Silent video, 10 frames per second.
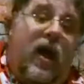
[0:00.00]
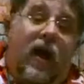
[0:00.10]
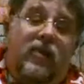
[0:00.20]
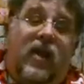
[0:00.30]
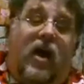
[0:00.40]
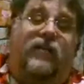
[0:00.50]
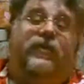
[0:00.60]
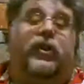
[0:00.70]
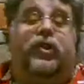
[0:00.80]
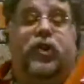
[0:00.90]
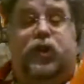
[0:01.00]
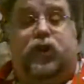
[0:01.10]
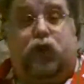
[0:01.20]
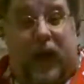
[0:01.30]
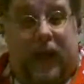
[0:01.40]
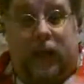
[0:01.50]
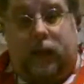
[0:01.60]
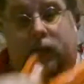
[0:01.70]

a lot of the straight